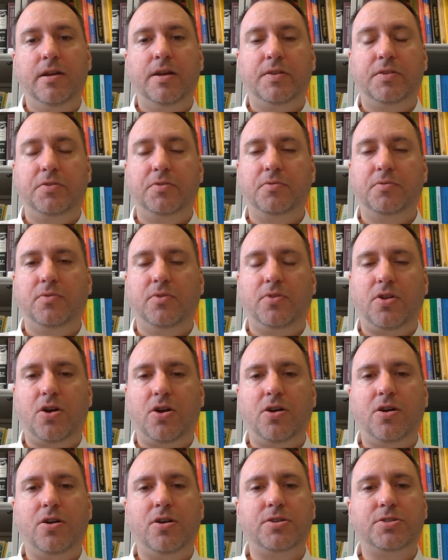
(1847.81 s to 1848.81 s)
through
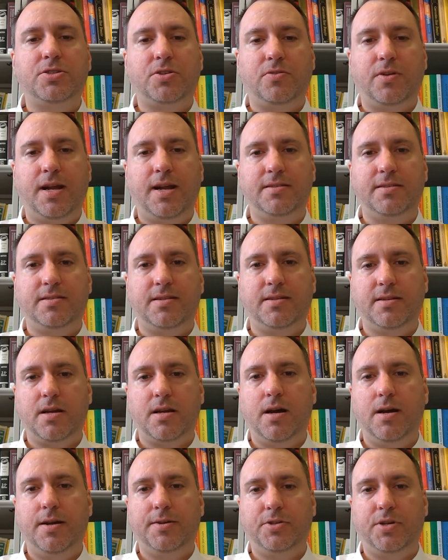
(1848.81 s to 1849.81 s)
large grants and
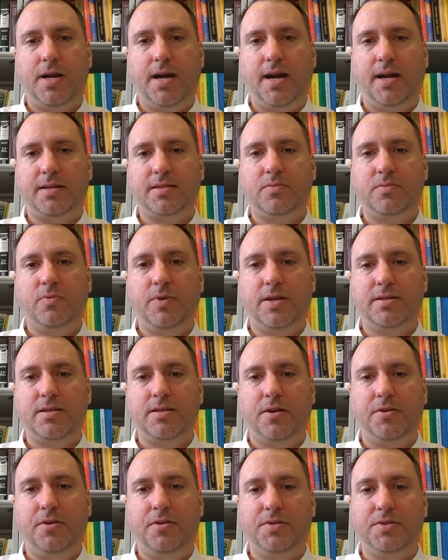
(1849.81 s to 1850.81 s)
contracts wind
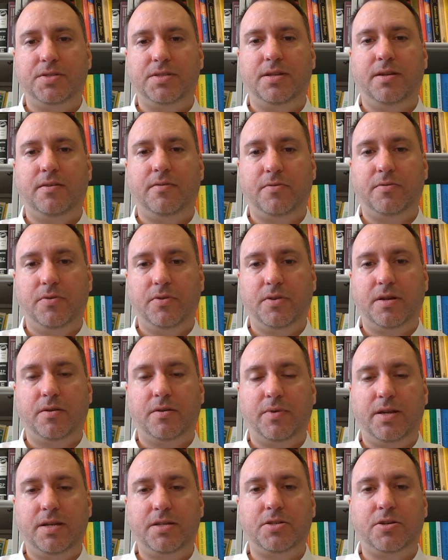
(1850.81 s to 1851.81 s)
tunnels through their
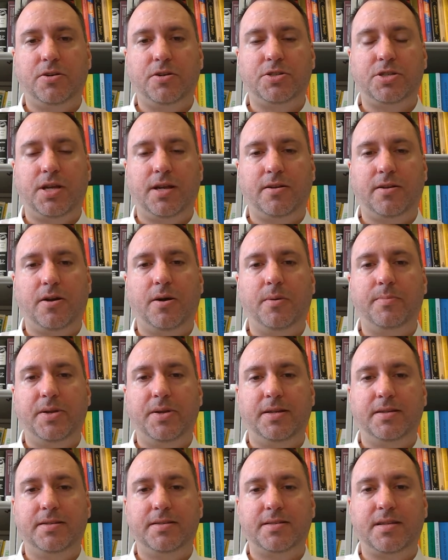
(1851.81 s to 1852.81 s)
research and
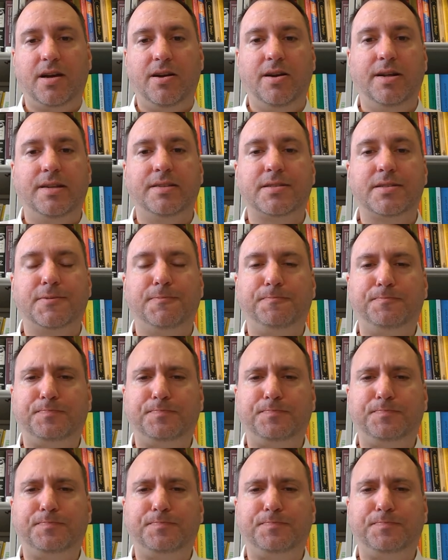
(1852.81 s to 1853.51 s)
company designs.